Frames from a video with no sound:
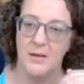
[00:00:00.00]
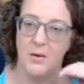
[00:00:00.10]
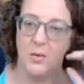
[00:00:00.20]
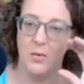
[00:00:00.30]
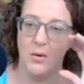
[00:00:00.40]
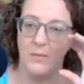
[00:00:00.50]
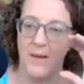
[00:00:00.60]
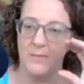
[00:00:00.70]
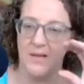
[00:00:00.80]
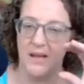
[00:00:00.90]
or
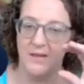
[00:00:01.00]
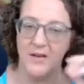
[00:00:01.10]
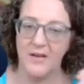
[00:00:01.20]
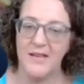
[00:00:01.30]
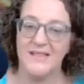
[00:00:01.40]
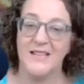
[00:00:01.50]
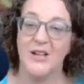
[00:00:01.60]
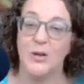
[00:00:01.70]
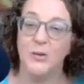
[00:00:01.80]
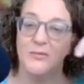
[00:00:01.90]
my behavior. It's going
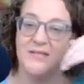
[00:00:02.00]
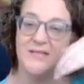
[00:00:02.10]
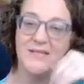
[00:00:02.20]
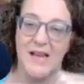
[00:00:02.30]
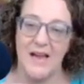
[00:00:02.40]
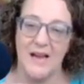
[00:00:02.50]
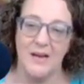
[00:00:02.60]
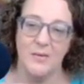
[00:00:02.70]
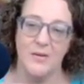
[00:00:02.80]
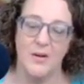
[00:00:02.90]
to go
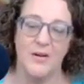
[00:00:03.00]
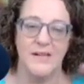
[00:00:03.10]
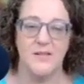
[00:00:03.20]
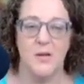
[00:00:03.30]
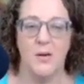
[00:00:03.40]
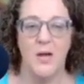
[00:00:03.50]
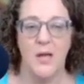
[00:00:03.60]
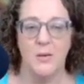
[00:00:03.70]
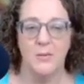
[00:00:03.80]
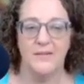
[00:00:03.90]
down. Okay, so
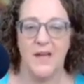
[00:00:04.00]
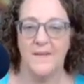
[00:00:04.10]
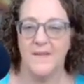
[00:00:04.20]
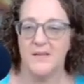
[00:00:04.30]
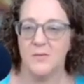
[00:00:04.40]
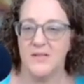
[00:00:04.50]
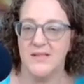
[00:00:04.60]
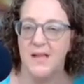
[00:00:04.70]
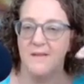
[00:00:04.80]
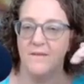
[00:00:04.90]
we've got this
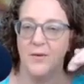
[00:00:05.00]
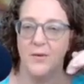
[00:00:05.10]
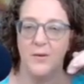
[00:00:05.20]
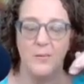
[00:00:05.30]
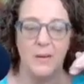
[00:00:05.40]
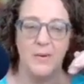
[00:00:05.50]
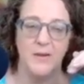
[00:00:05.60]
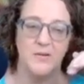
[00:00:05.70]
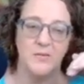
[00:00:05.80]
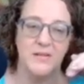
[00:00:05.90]
resentful, my
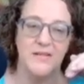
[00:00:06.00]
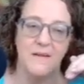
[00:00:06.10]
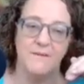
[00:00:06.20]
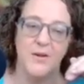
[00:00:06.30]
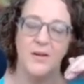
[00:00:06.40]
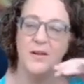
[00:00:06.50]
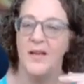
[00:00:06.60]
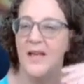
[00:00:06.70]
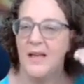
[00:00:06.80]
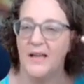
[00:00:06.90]
partner's resentful,
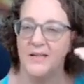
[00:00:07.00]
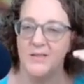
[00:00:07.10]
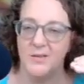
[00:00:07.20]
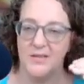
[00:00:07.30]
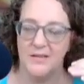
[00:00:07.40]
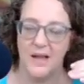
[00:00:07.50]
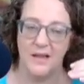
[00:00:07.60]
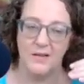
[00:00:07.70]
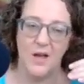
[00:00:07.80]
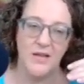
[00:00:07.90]
and he's using
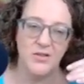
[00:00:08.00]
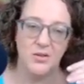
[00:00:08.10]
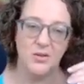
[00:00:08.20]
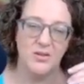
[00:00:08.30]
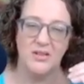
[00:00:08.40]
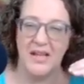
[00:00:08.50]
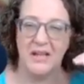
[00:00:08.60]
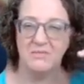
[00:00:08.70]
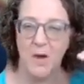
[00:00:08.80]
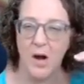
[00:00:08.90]
that logical
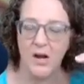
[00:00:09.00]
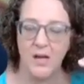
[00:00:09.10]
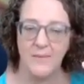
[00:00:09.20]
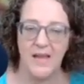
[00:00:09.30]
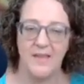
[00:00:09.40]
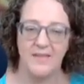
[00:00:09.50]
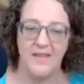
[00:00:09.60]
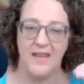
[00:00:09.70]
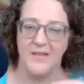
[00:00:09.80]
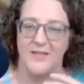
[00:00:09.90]
like argument
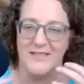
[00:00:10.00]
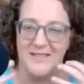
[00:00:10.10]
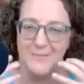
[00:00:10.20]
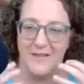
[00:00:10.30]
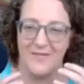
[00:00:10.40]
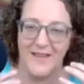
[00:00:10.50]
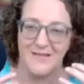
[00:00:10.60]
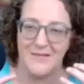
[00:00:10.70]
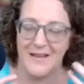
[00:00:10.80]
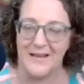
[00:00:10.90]
thing. You can see my
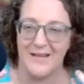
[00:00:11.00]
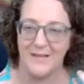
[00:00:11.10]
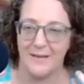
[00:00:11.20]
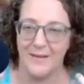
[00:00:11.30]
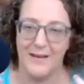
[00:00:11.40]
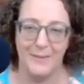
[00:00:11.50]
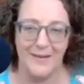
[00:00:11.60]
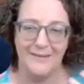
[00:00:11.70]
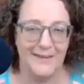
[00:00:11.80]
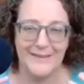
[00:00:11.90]
face like as I think
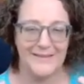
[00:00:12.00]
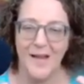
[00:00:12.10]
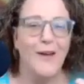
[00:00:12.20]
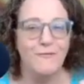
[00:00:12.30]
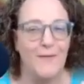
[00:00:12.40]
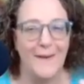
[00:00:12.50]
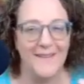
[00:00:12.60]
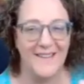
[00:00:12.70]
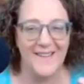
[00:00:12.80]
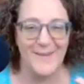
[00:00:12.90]
about it, like it's
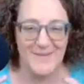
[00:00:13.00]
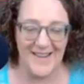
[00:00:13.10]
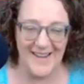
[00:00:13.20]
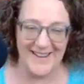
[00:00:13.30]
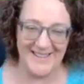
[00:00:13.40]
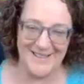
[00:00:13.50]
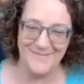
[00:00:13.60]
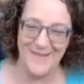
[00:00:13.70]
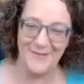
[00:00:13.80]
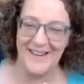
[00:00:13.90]
very upsetting to
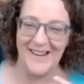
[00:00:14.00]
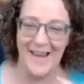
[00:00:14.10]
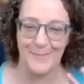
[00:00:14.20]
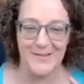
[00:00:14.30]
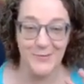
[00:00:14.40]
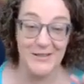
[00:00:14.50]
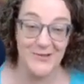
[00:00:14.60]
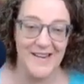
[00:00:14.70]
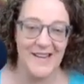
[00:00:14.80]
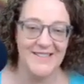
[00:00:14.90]
me when it happens. We
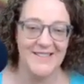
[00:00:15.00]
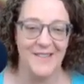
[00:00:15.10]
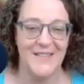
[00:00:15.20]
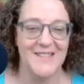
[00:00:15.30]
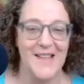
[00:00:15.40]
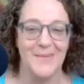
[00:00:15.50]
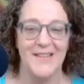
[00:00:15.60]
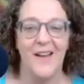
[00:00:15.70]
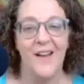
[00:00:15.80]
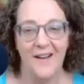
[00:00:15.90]
try not to have this happen,
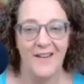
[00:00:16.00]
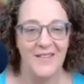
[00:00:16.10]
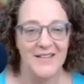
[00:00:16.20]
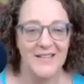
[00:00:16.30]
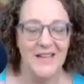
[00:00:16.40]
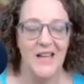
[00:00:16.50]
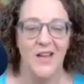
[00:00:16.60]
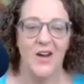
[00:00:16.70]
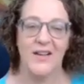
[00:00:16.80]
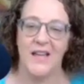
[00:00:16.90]
obviously.
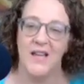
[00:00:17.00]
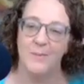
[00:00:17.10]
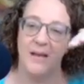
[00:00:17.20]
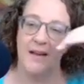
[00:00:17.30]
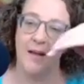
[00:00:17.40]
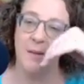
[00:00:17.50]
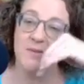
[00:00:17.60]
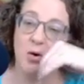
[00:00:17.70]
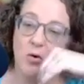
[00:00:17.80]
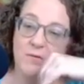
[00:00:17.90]
Okay, but it
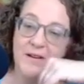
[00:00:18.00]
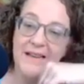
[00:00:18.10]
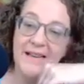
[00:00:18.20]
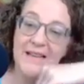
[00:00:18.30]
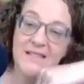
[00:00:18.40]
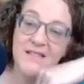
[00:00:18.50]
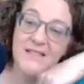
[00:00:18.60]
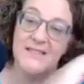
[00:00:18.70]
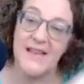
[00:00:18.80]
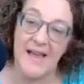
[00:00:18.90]
comes over and it hits
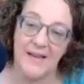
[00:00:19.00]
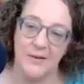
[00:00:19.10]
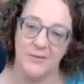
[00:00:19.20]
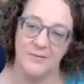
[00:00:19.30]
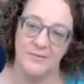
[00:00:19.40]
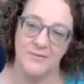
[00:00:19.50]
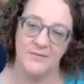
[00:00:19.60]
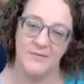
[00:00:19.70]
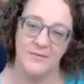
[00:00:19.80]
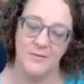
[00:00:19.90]
down
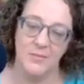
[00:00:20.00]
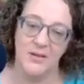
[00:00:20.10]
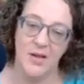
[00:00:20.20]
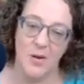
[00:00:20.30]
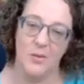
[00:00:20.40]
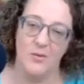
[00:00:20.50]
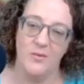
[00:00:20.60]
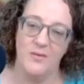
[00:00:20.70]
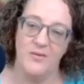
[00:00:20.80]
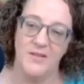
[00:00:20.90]
below
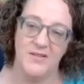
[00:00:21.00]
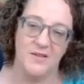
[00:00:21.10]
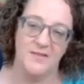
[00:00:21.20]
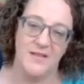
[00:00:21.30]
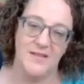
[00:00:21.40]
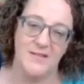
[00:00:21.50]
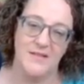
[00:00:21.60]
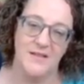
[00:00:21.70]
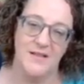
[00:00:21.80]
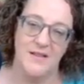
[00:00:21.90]
the surface.
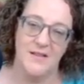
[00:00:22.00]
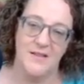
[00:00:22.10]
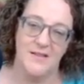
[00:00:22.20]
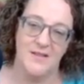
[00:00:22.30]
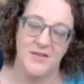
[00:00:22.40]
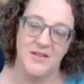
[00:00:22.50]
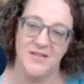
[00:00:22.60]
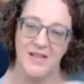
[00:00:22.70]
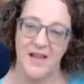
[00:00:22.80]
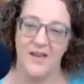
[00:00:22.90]
So do you
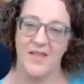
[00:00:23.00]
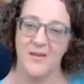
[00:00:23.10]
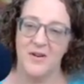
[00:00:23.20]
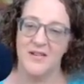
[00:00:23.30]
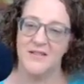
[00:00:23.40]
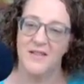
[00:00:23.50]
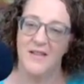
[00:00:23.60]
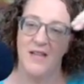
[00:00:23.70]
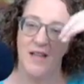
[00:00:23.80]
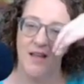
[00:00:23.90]
see how that works?
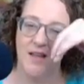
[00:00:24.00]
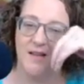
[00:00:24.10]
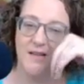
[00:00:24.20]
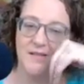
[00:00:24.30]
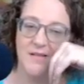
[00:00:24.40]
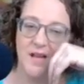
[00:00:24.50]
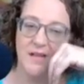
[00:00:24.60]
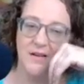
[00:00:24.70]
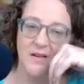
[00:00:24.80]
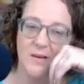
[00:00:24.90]
his
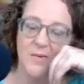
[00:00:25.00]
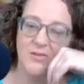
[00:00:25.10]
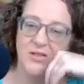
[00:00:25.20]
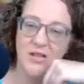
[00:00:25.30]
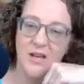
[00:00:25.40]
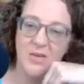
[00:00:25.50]
secondary emotion and